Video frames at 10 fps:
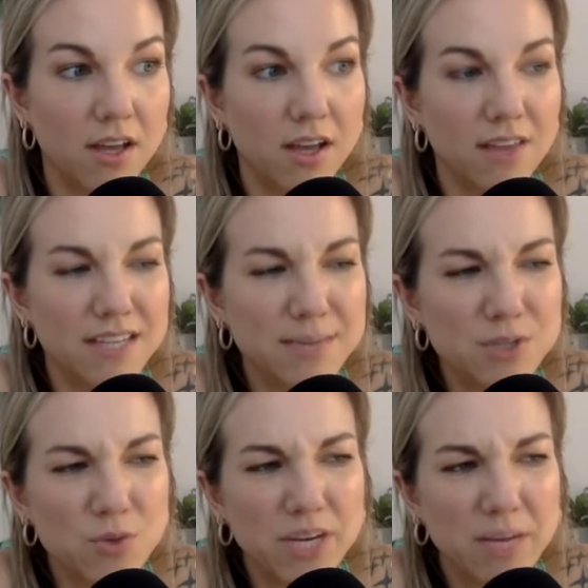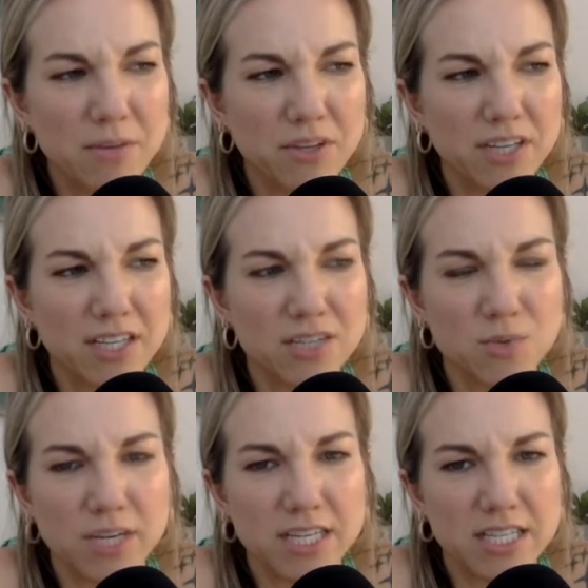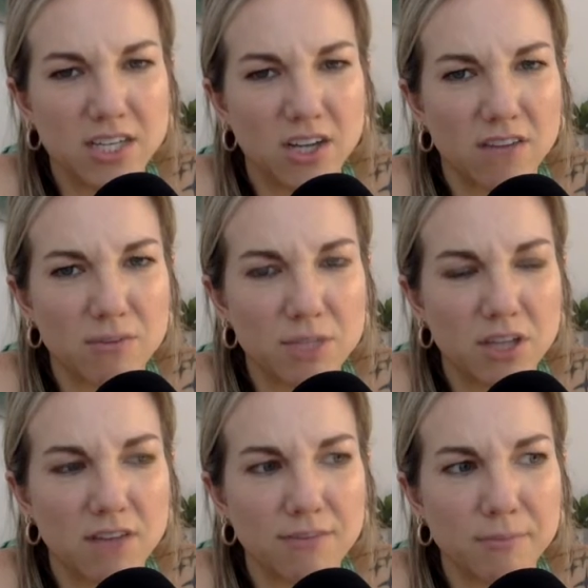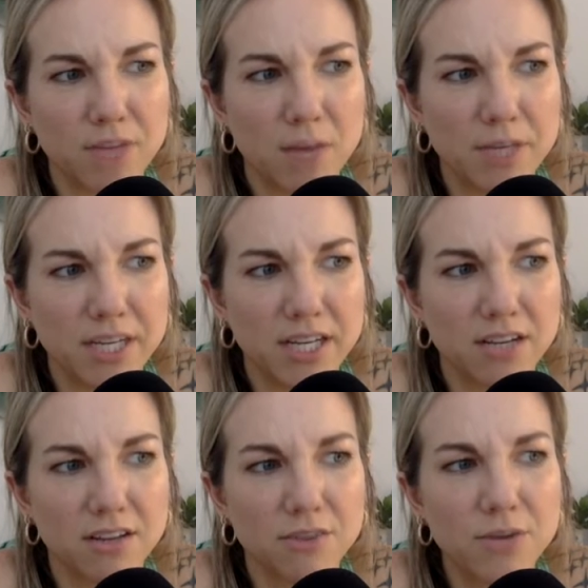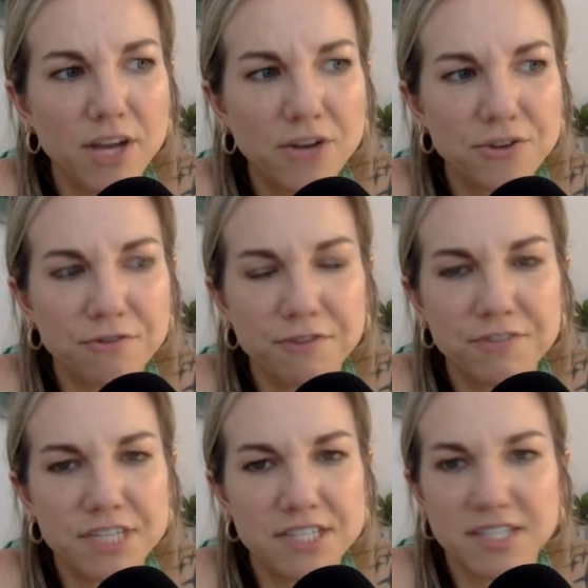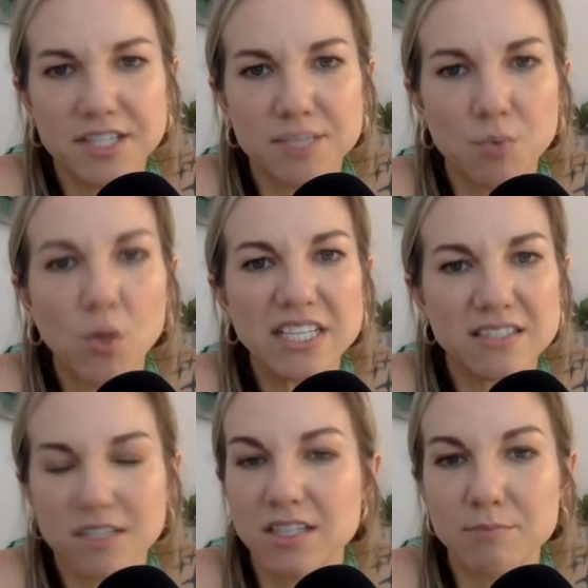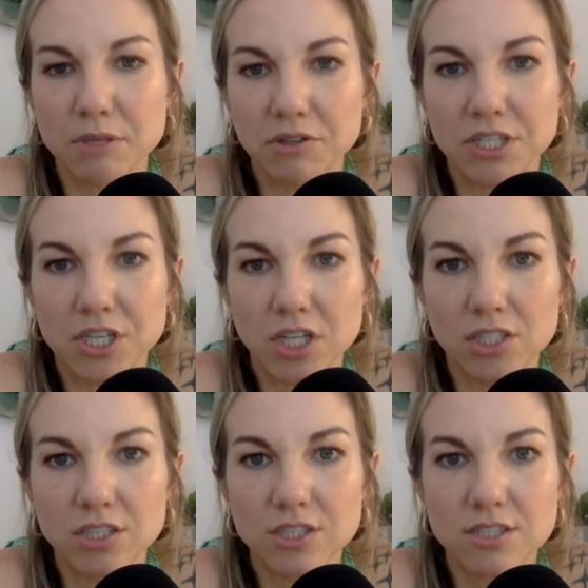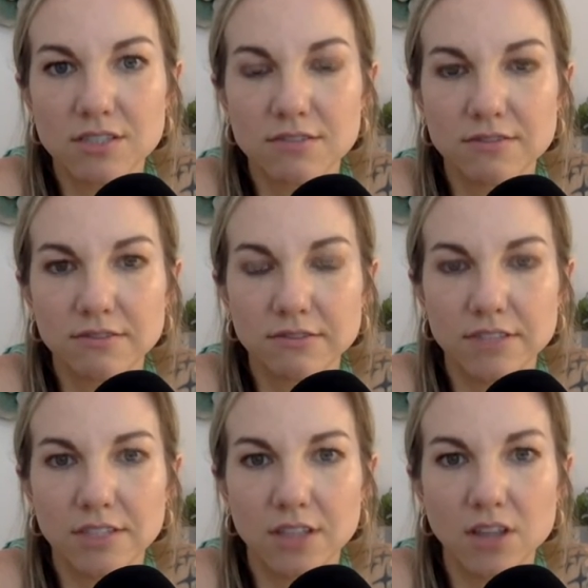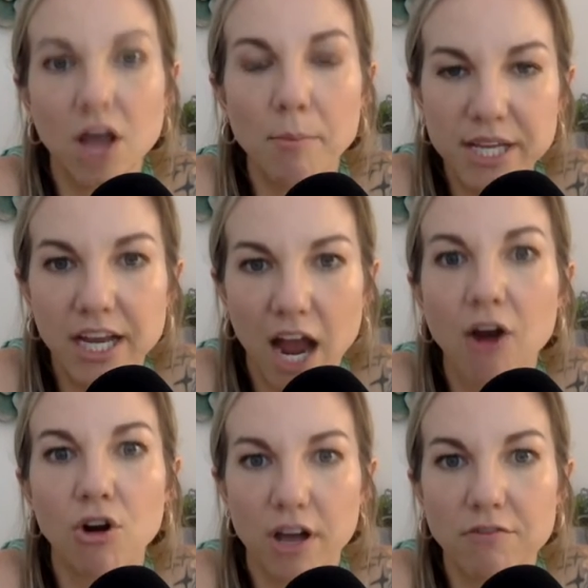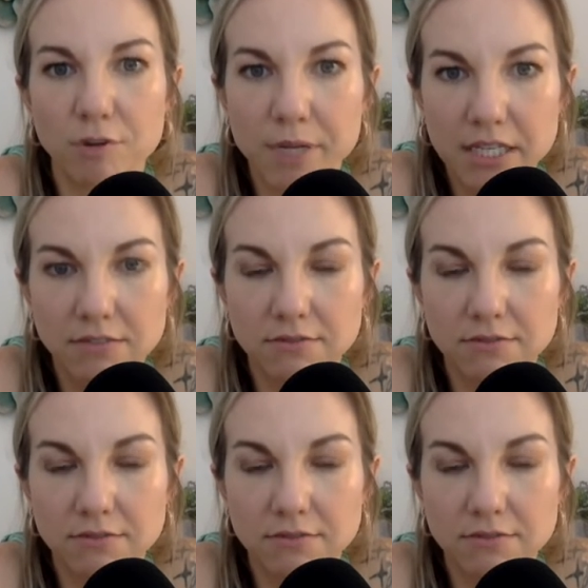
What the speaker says: They spent $28 million in 2018 on government lobbying, $356.6 million in lobbying our government